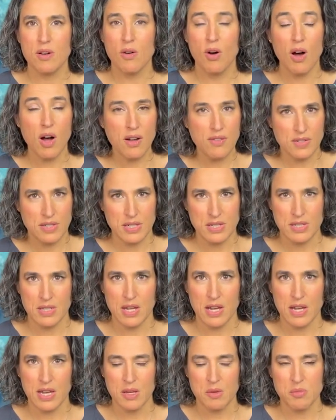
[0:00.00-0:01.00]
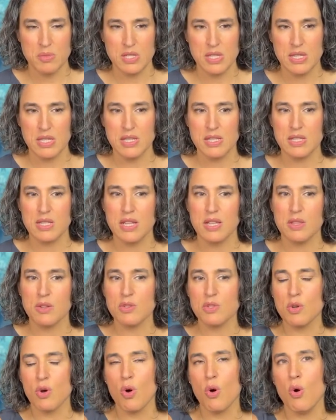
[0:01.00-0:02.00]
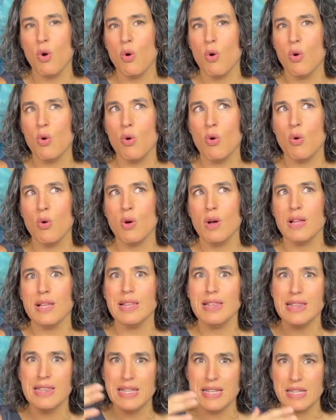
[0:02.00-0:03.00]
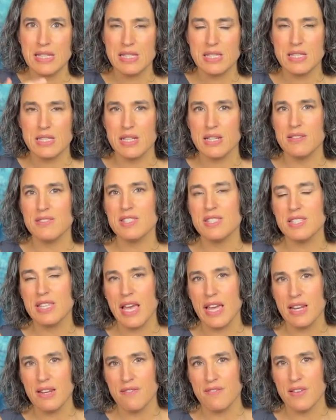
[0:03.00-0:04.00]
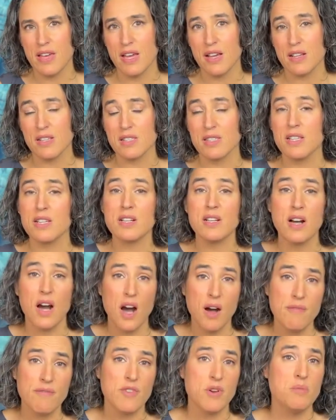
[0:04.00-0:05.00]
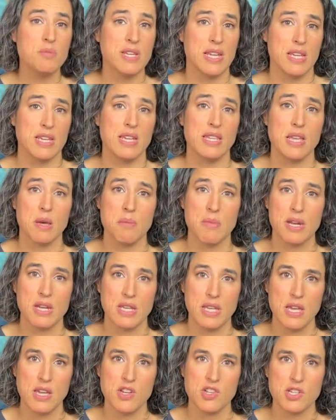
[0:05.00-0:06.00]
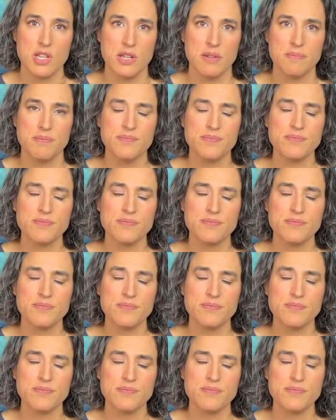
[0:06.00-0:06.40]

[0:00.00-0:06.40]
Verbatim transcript: oftentimes is that there's a whole list of side effects that come from taking that medication.